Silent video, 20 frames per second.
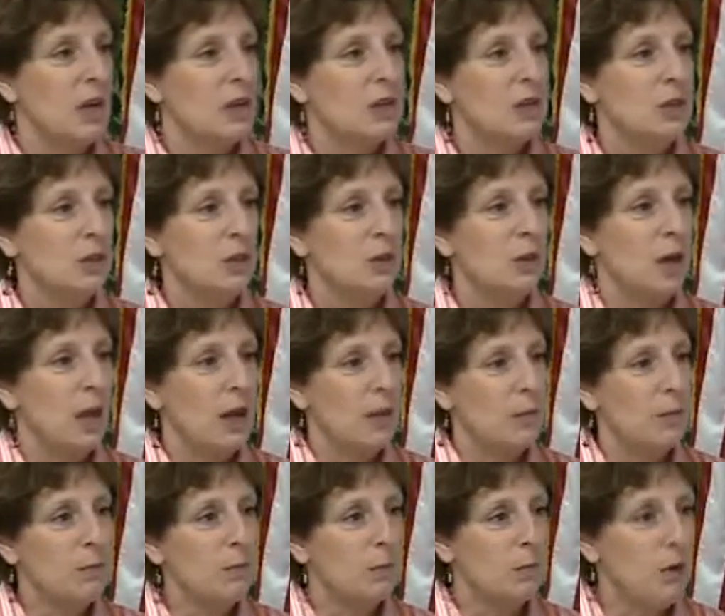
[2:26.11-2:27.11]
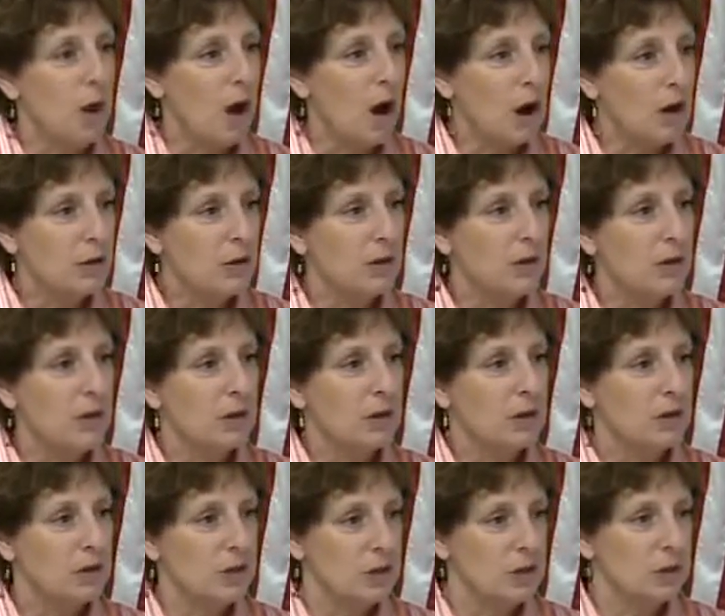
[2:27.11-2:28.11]
to a broader
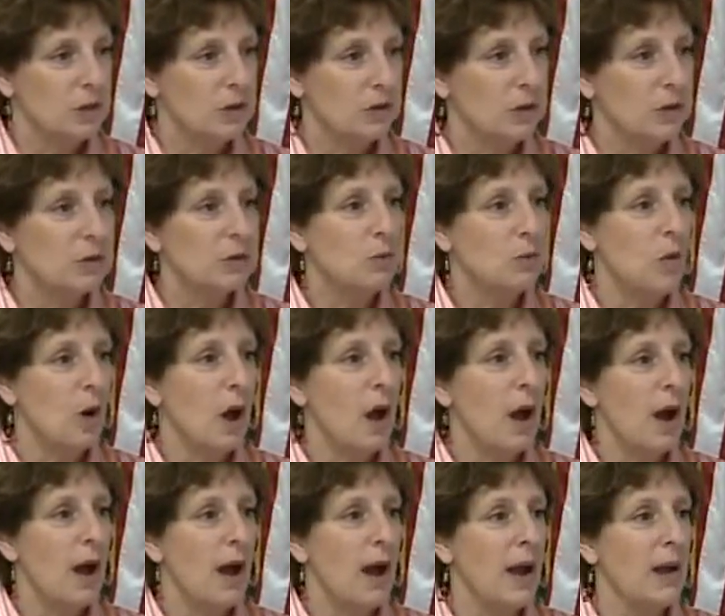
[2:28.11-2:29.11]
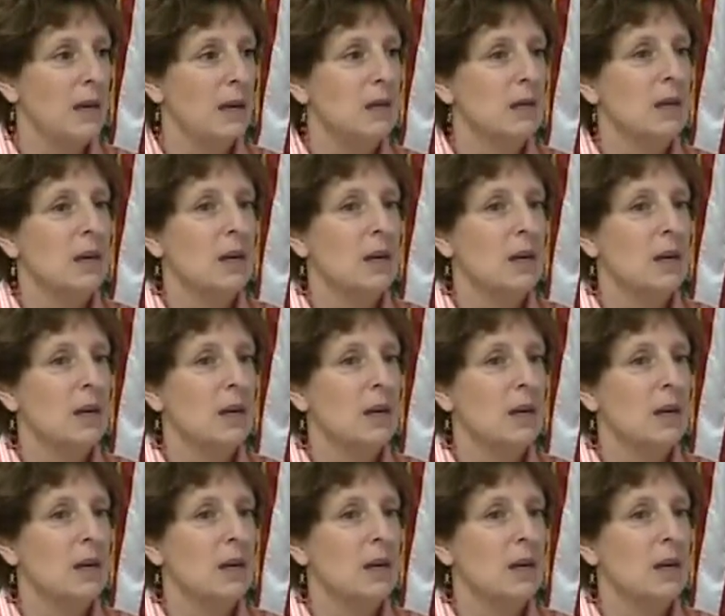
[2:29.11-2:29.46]
district-wide